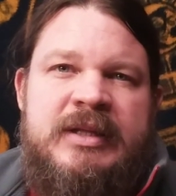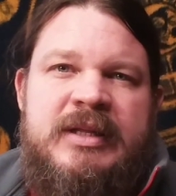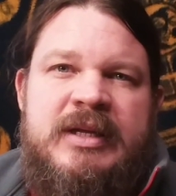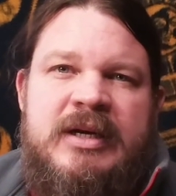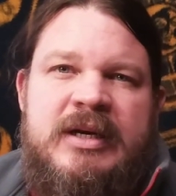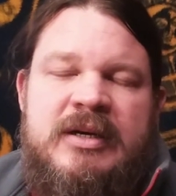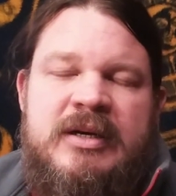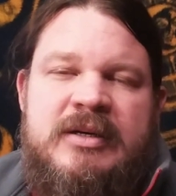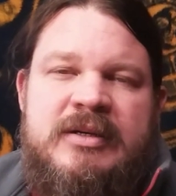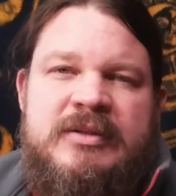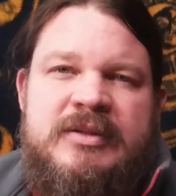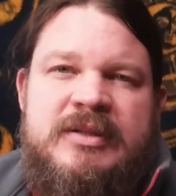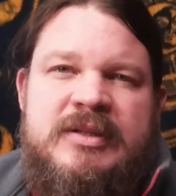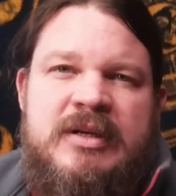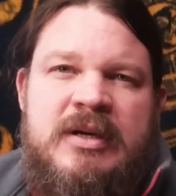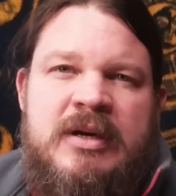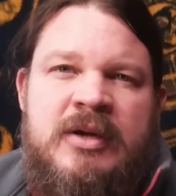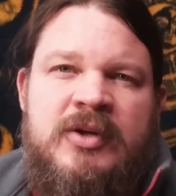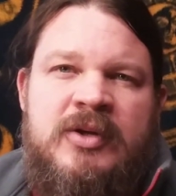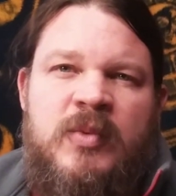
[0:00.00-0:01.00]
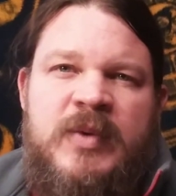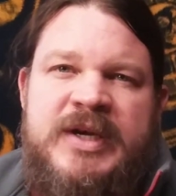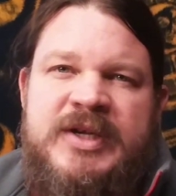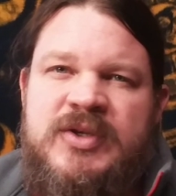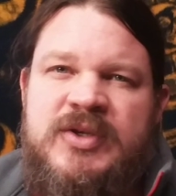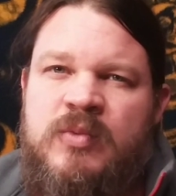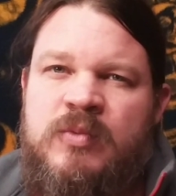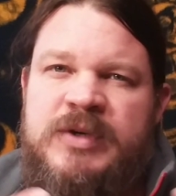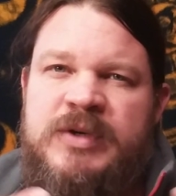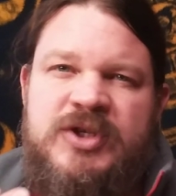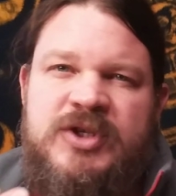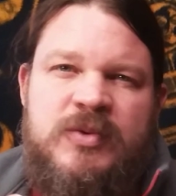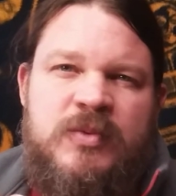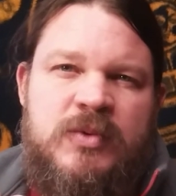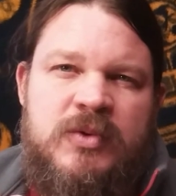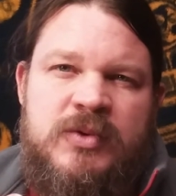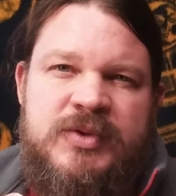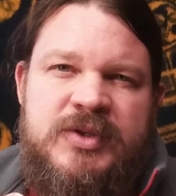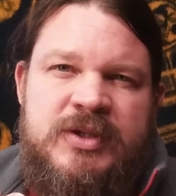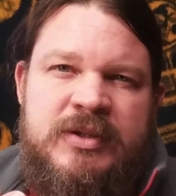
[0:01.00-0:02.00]
There's other ways,
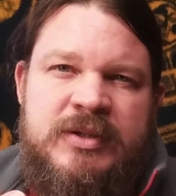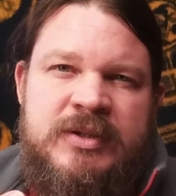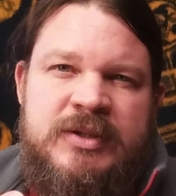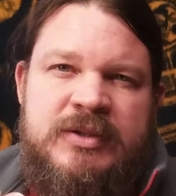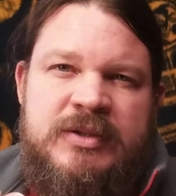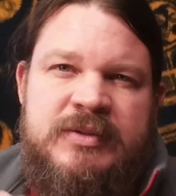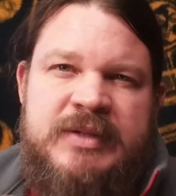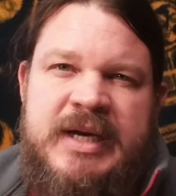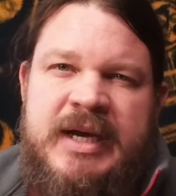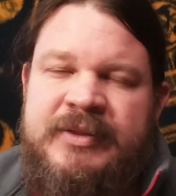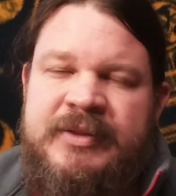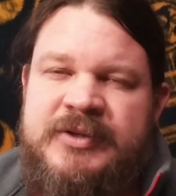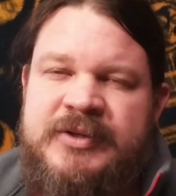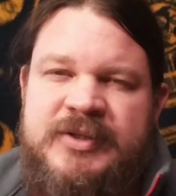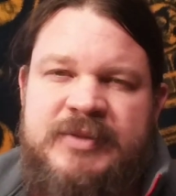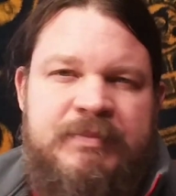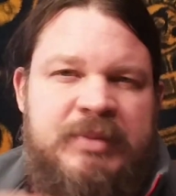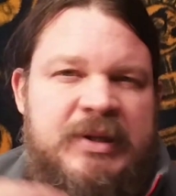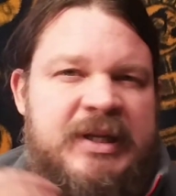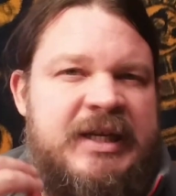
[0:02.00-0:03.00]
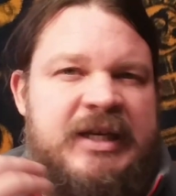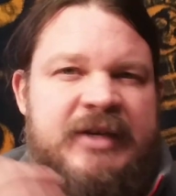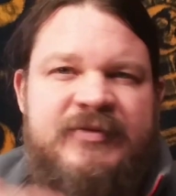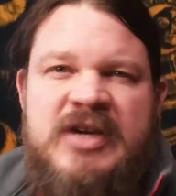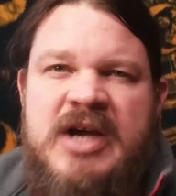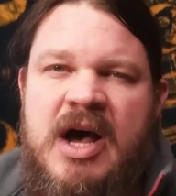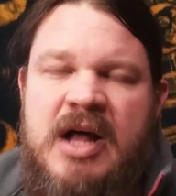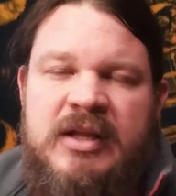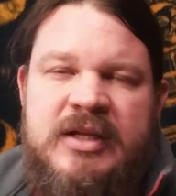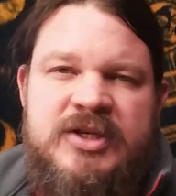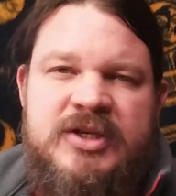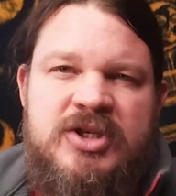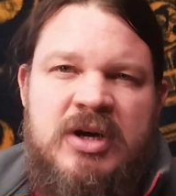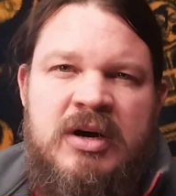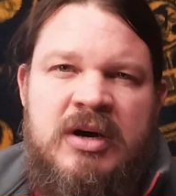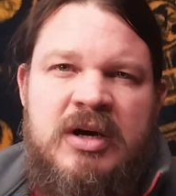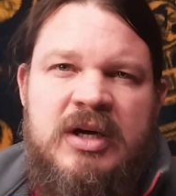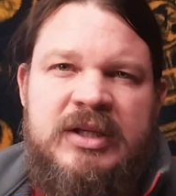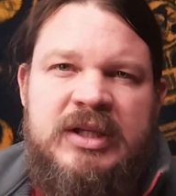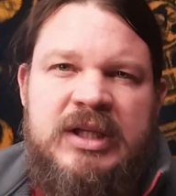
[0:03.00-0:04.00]
rituals, you can do that. There's plenty of knowledge
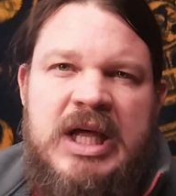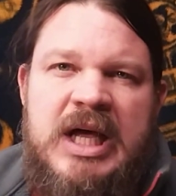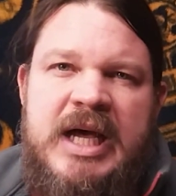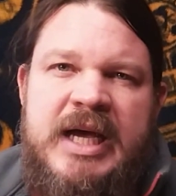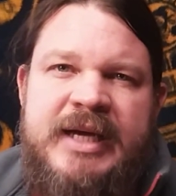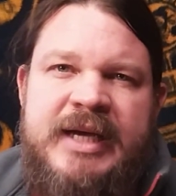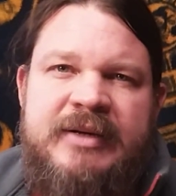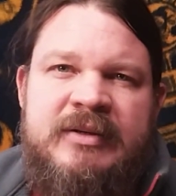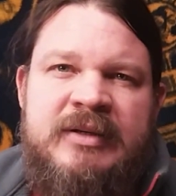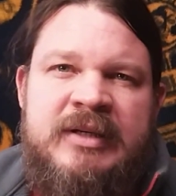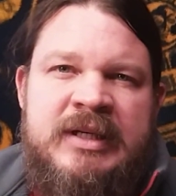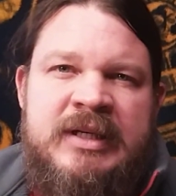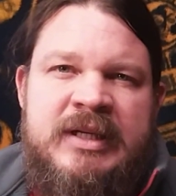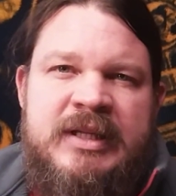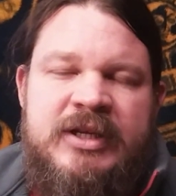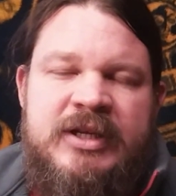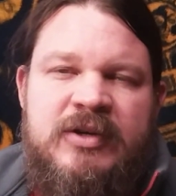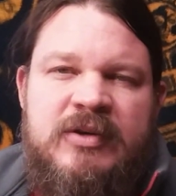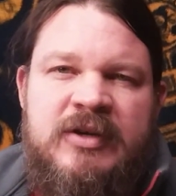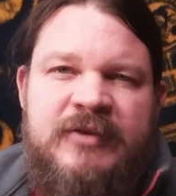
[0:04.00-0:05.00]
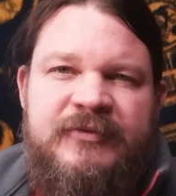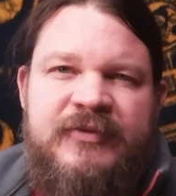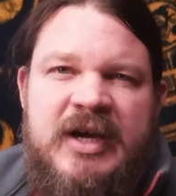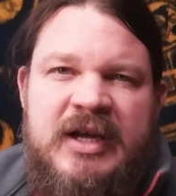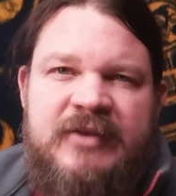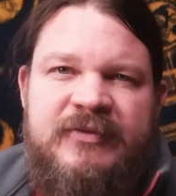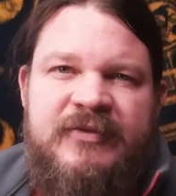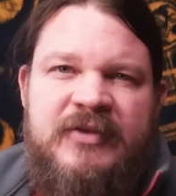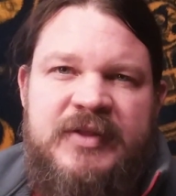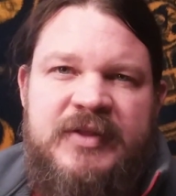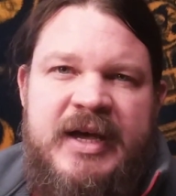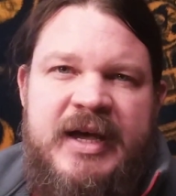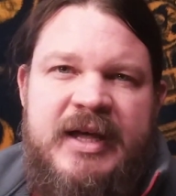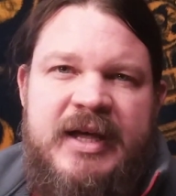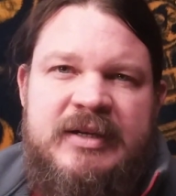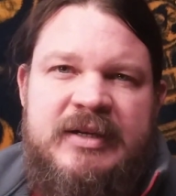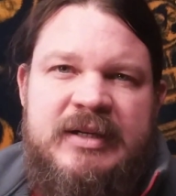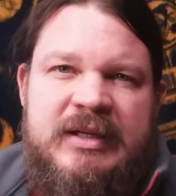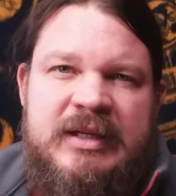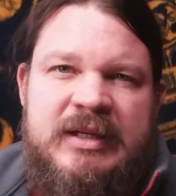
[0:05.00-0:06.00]
online that you can find for
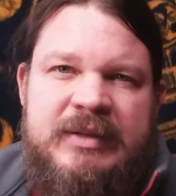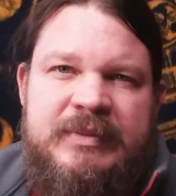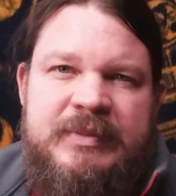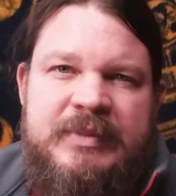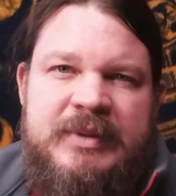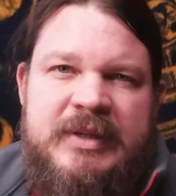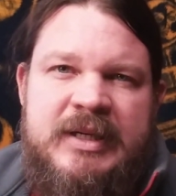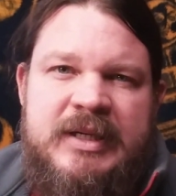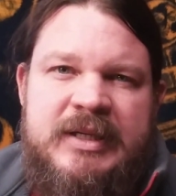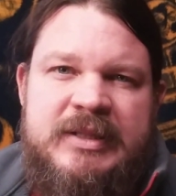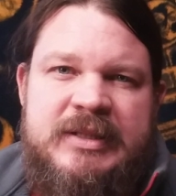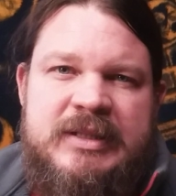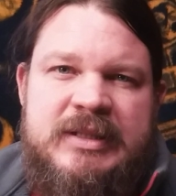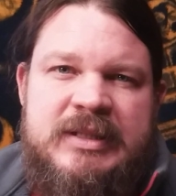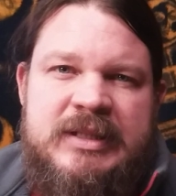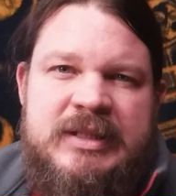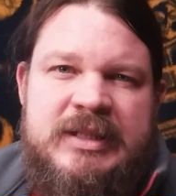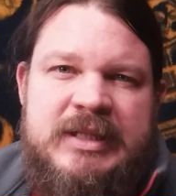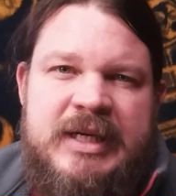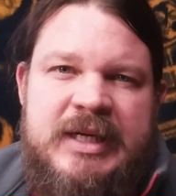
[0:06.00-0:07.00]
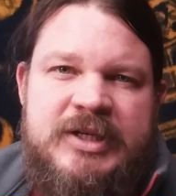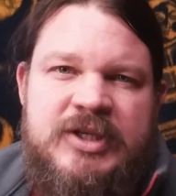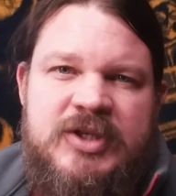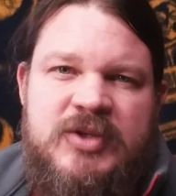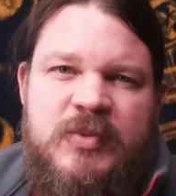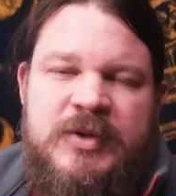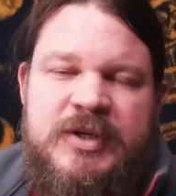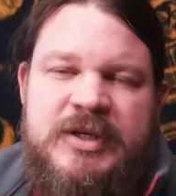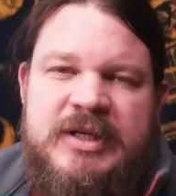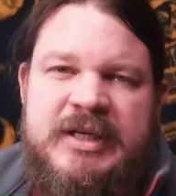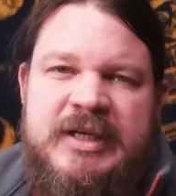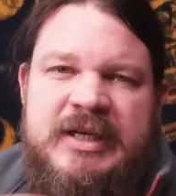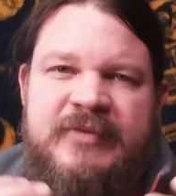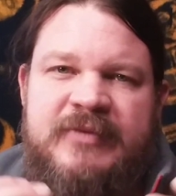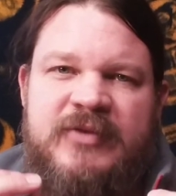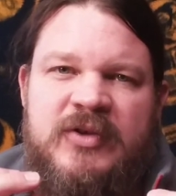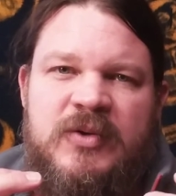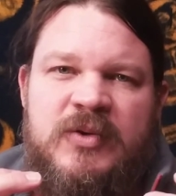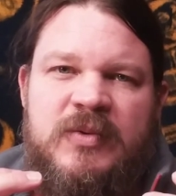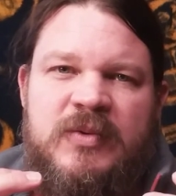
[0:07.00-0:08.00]
that. But I just wanted to
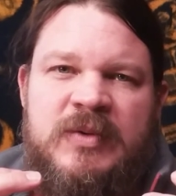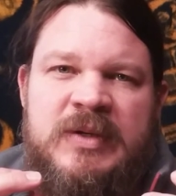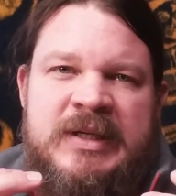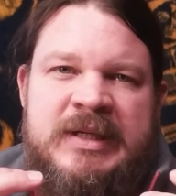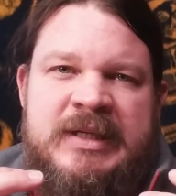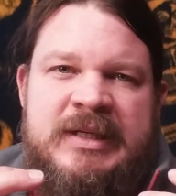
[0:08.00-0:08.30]
give you